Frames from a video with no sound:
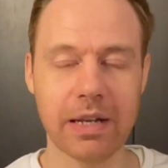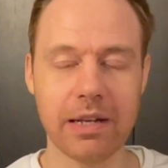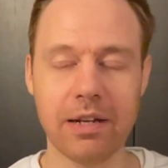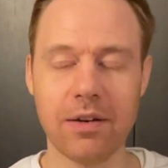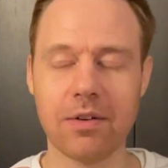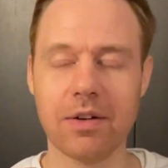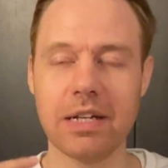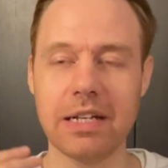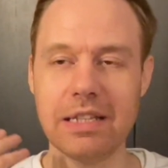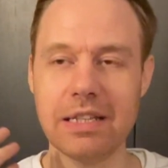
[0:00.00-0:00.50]
You
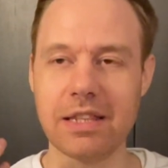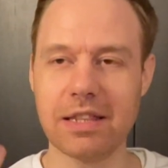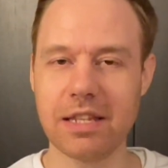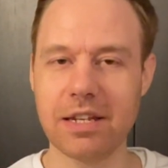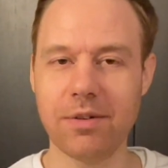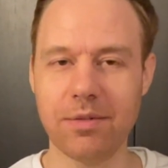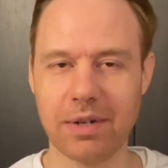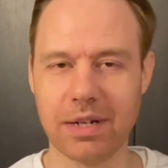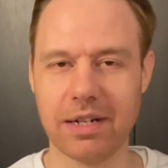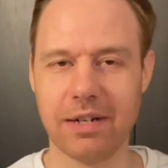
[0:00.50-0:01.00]
know, in
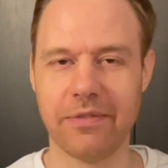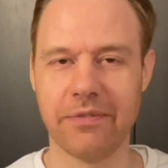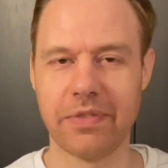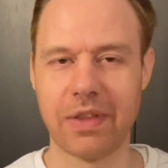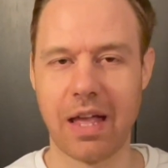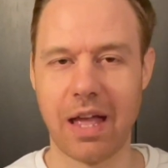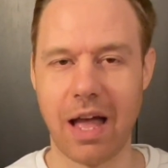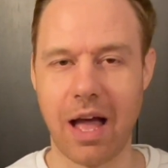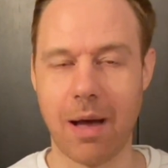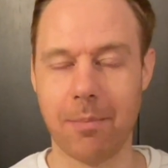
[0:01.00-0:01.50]
theory,
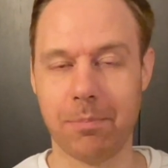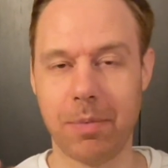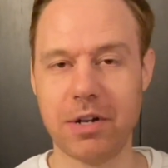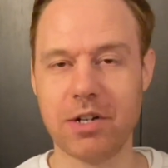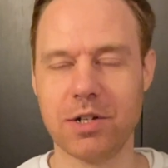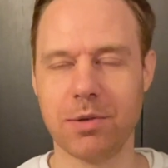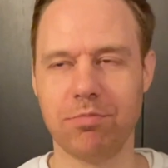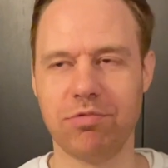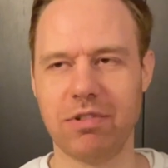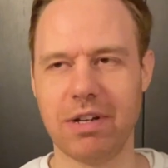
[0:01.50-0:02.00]
a
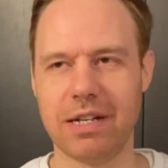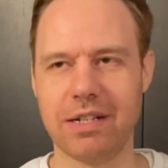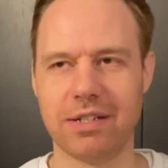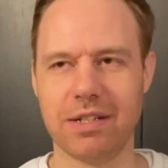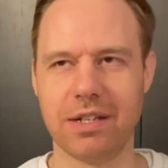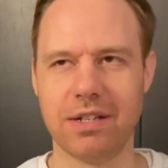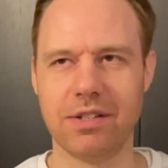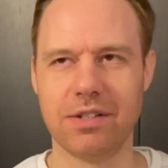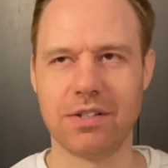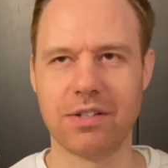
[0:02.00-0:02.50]
bunch of
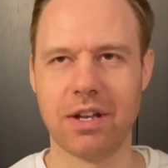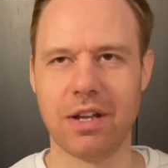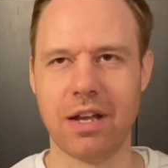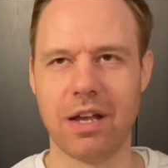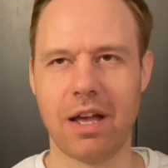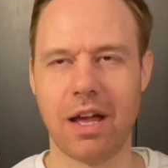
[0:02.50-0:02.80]
places